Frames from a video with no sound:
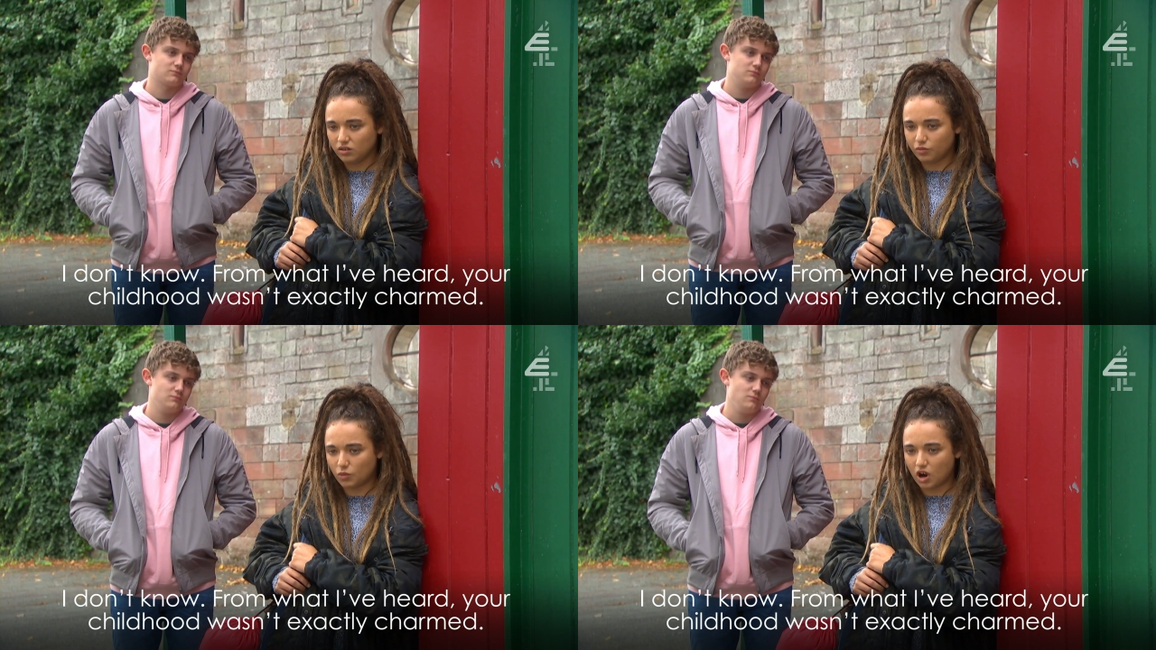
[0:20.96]

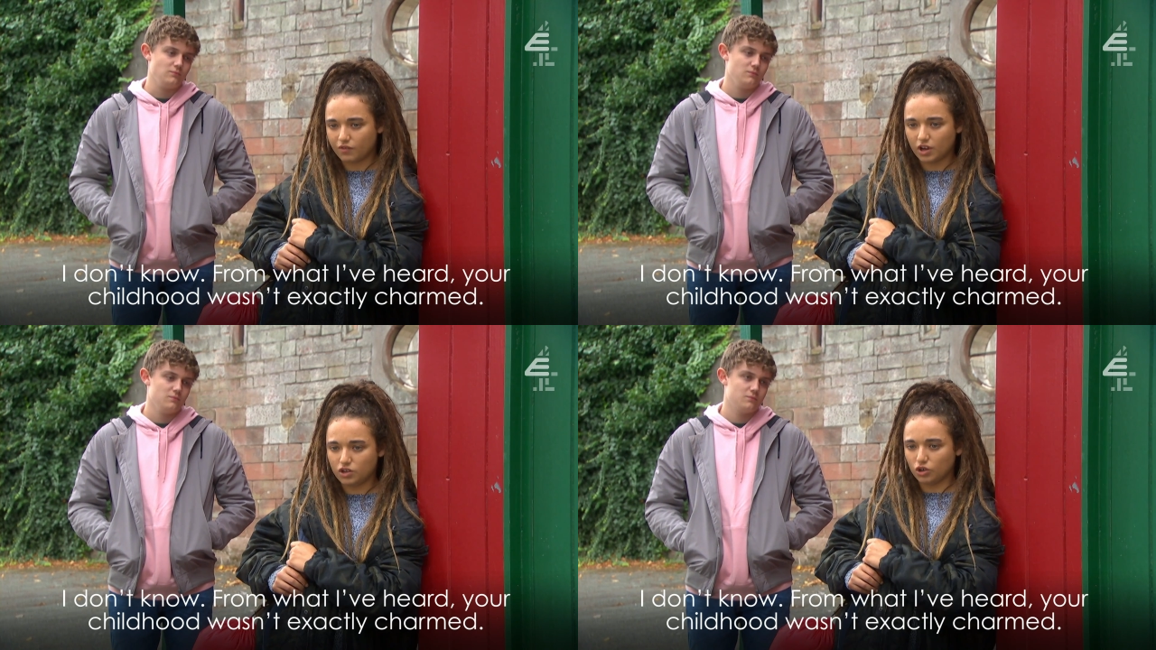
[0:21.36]
Speaker 1: From what
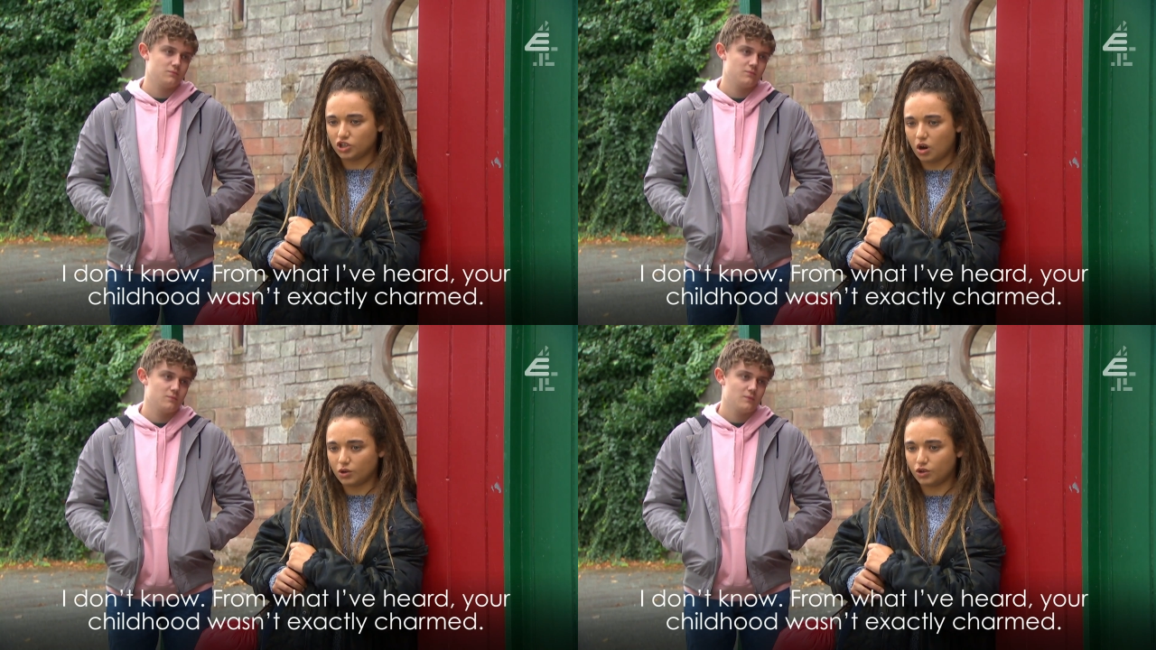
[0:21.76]
I've heard, your
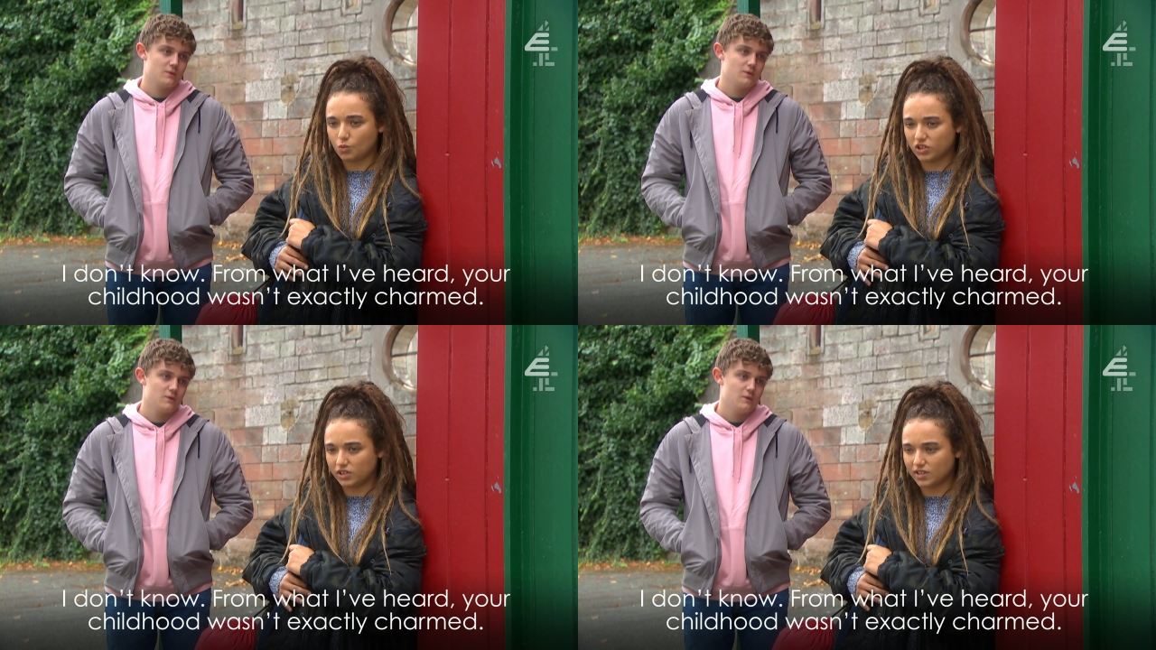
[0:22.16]
childhood
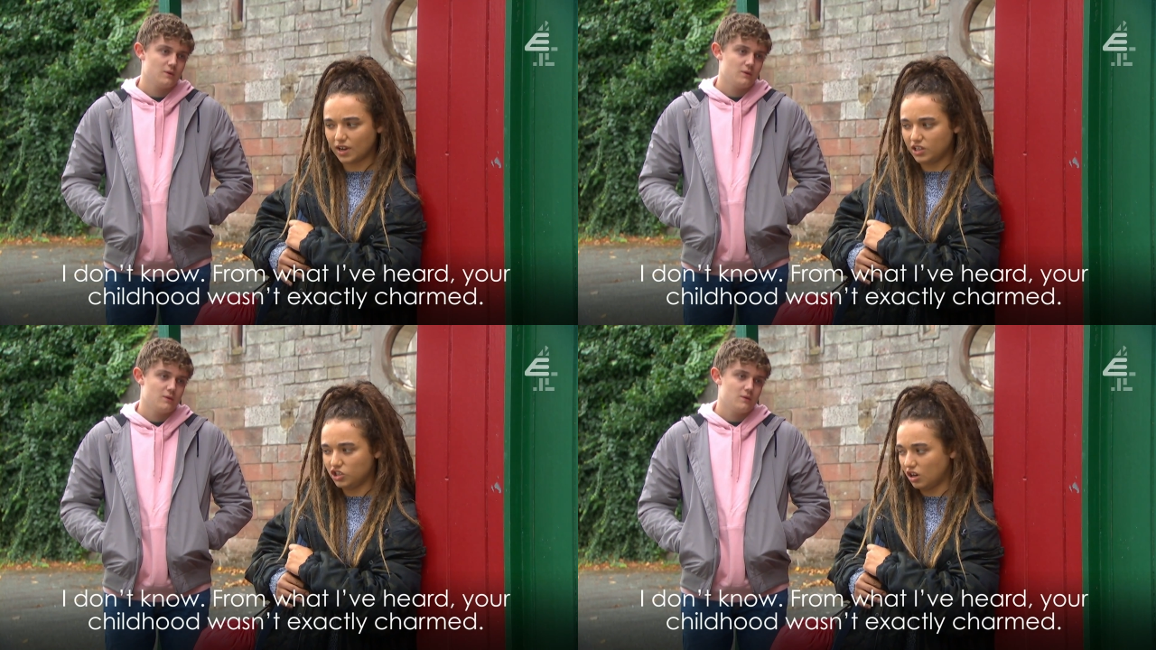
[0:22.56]
wasn't
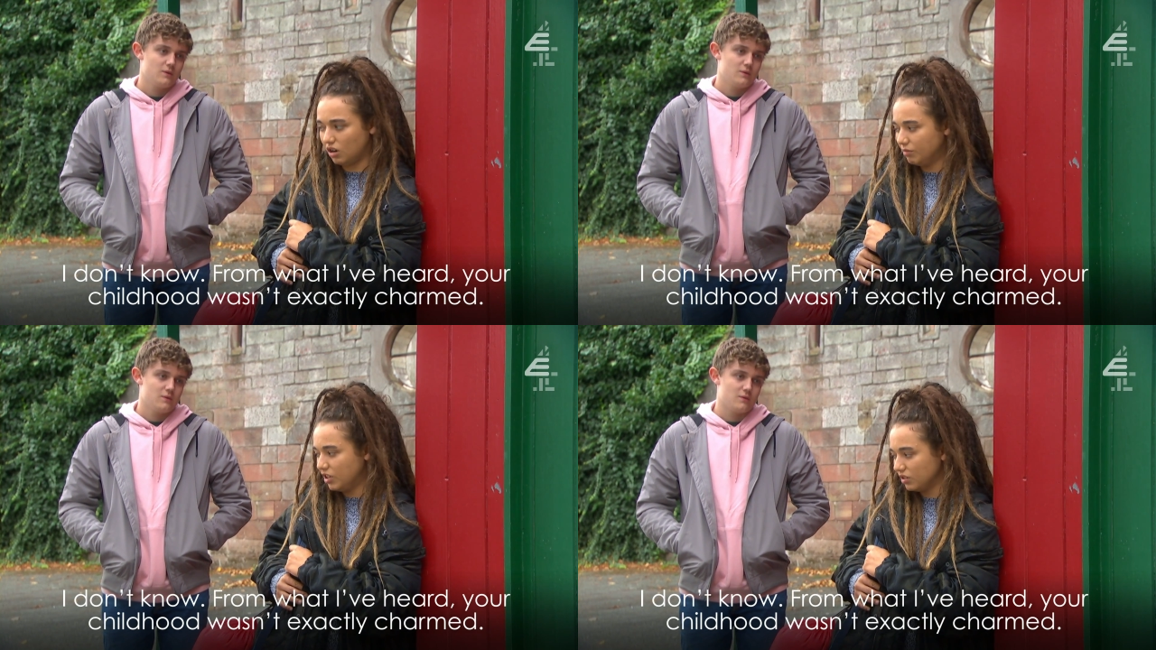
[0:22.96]
exactly
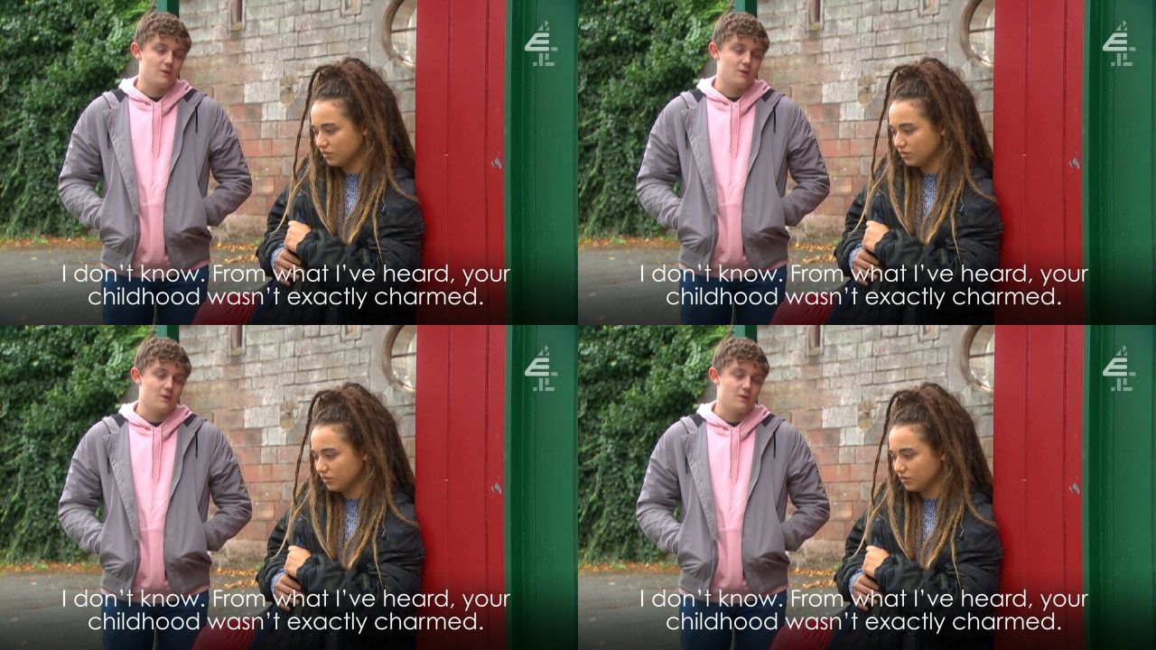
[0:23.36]
charmed.